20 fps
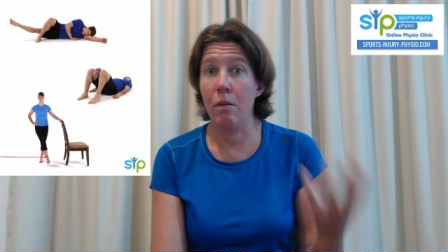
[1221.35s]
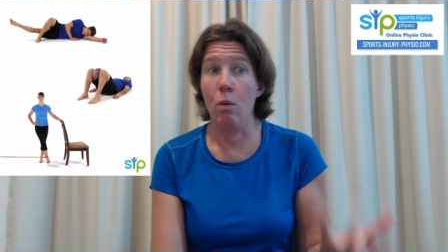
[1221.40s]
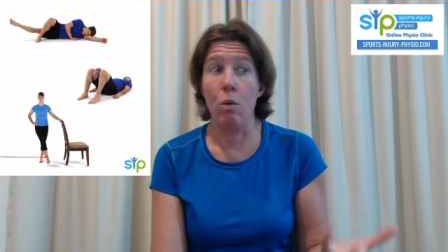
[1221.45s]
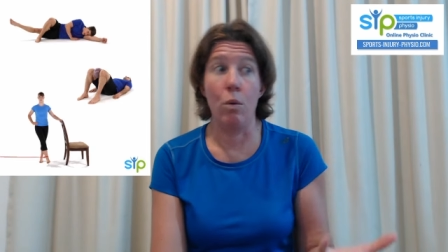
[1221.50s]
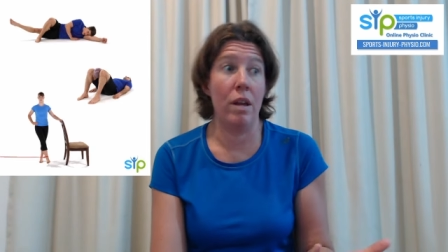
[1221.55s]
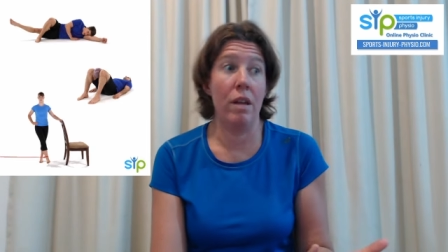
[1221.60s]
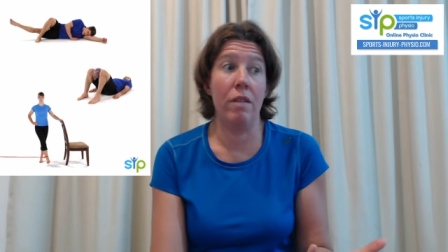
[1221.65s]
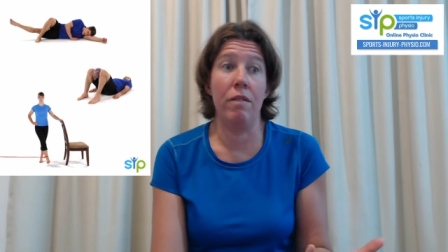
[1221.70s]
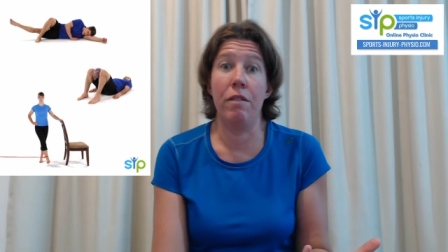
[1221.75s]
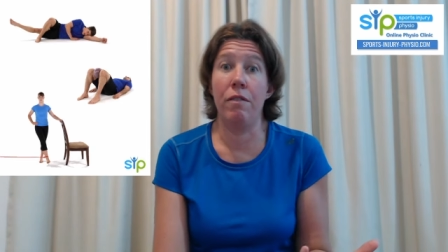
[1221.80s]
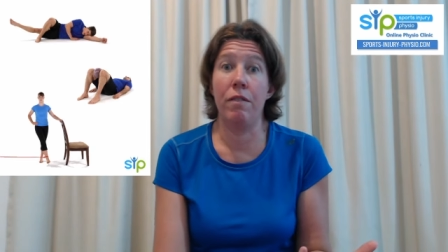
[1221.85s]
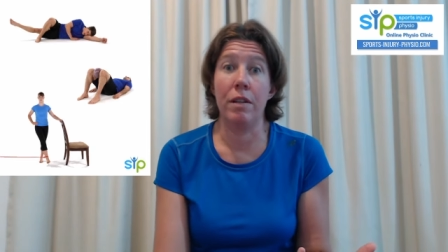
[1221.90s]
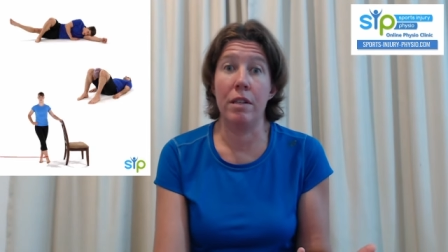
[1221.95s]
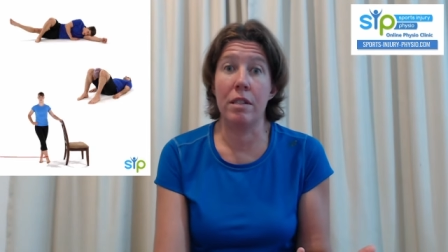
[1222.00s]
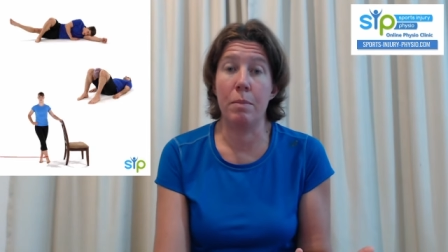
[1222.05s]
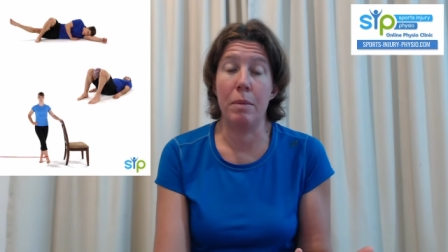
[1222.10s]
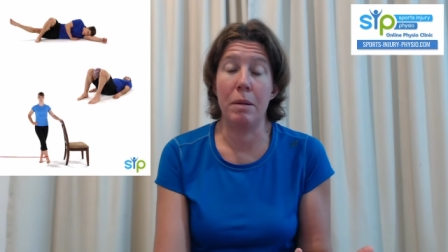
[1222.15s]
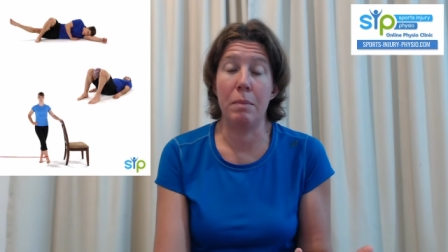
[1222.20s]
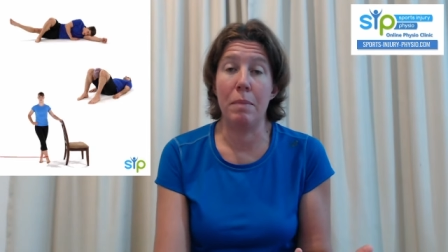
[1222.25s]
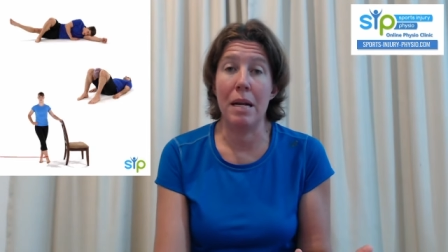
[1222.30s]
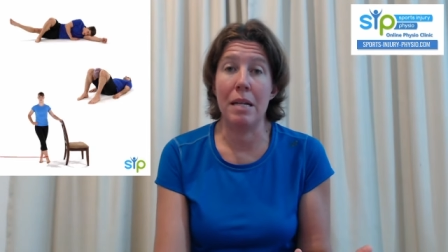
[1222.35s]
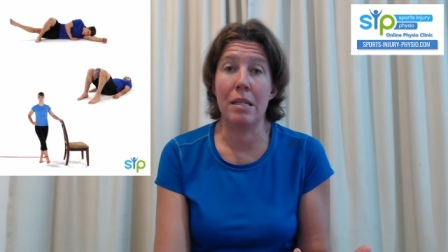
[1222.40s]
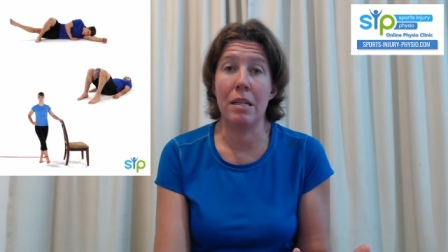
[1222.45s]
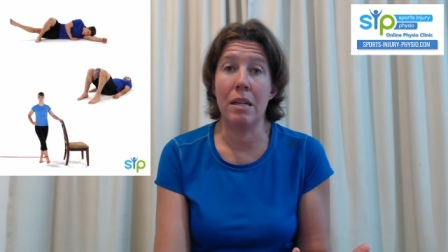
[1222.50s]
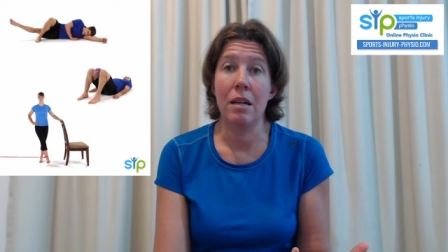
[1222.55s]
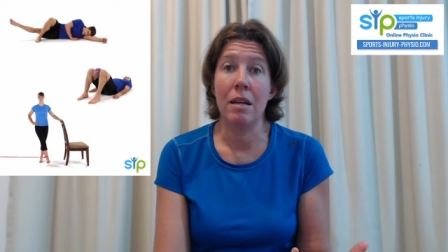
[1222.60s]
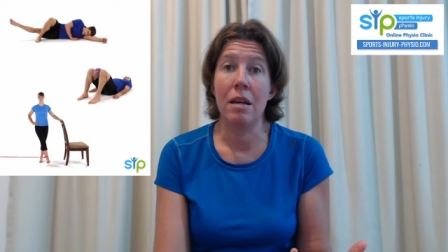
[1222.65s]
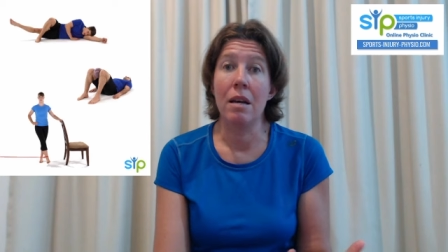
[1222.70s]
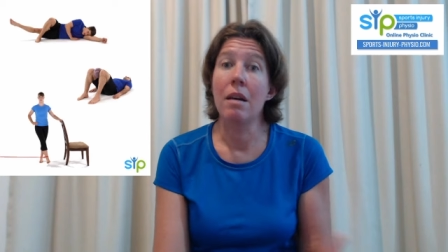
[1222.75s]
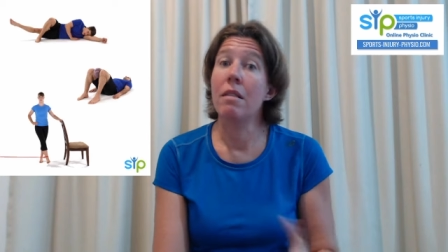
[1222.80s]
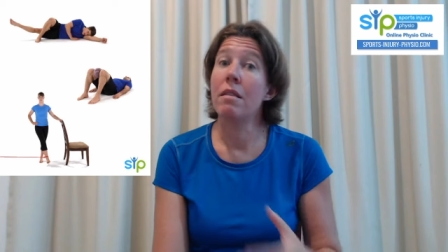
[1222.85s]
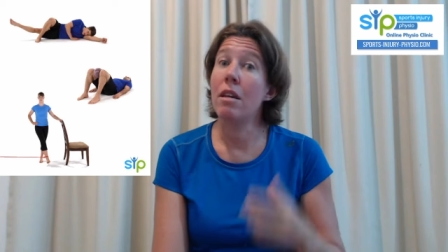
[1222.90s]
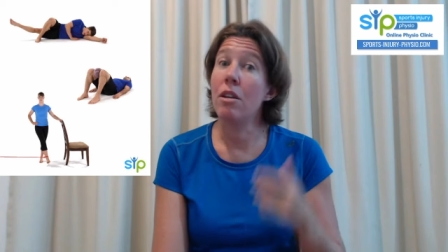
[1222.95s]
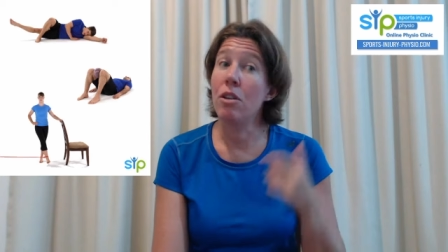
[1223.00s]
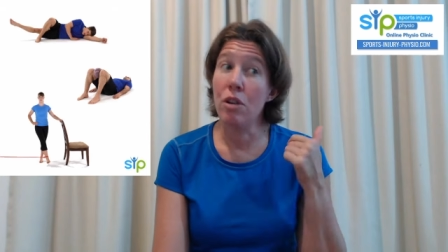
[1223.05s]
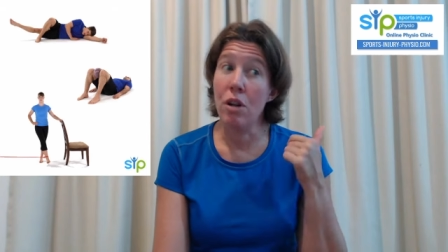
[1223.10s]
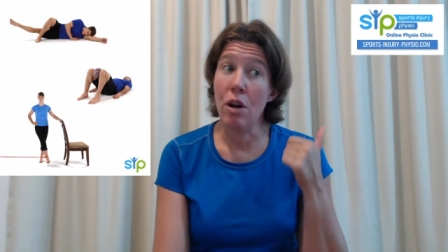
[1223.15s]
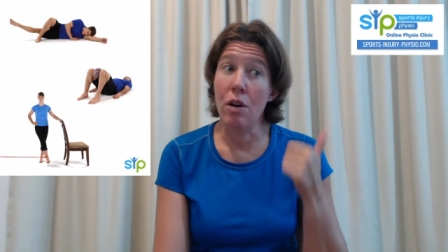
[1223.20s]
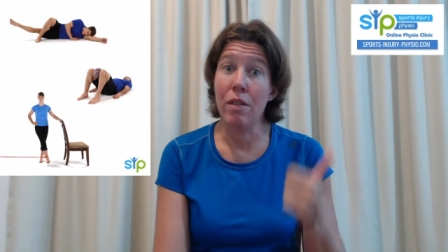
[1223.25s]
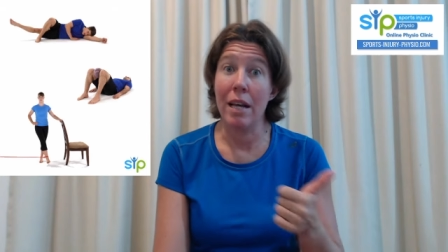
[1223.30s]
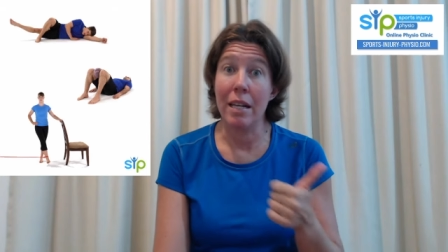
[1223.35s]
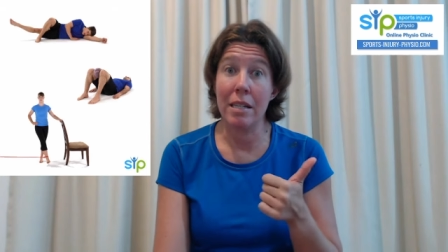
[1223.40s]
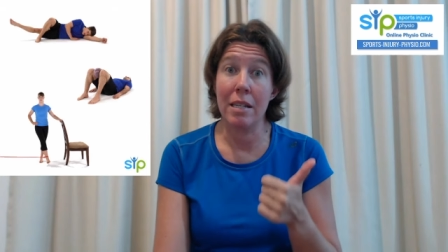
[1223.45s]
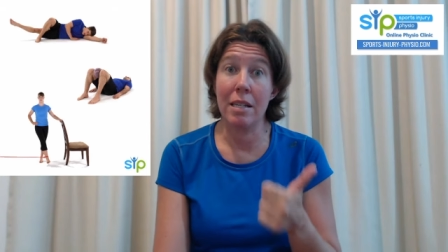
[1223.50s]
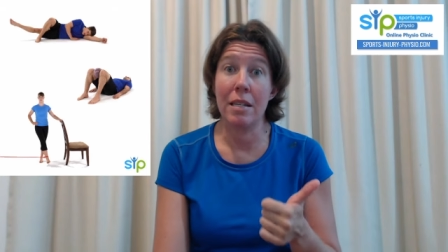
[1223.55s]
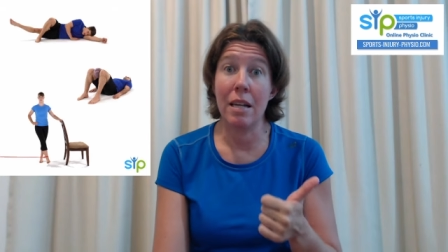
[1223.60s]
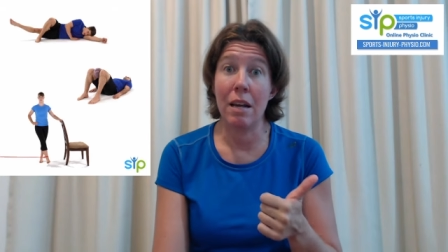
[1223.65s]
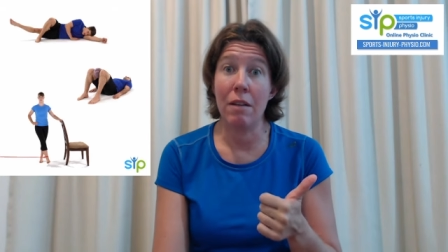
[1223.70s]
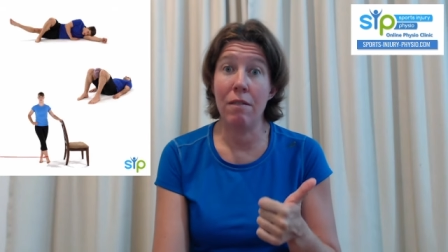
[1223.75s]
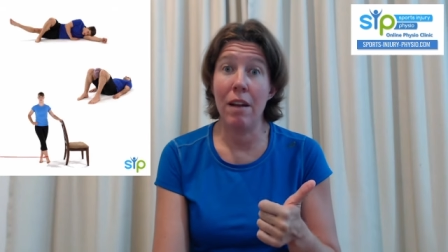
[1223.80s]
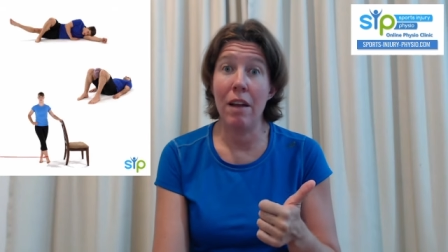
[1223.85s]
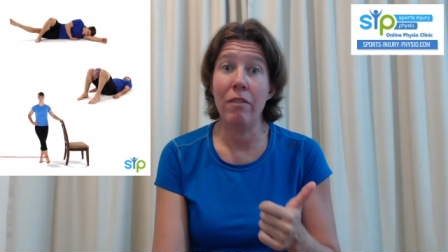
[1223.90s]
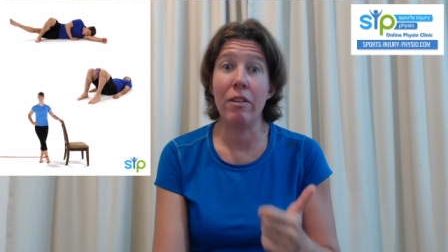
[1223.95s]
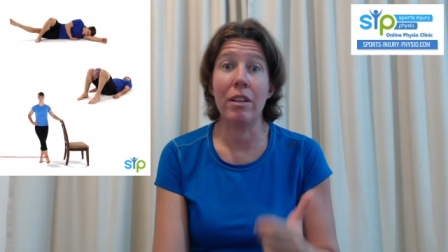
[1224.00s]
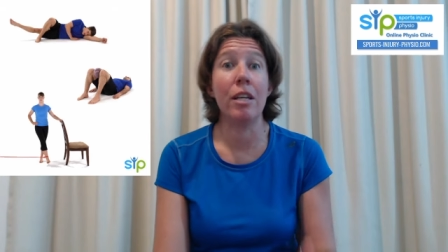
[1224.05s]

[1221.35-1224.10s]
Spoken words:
or even feels a bit better, then you know that's a safe level.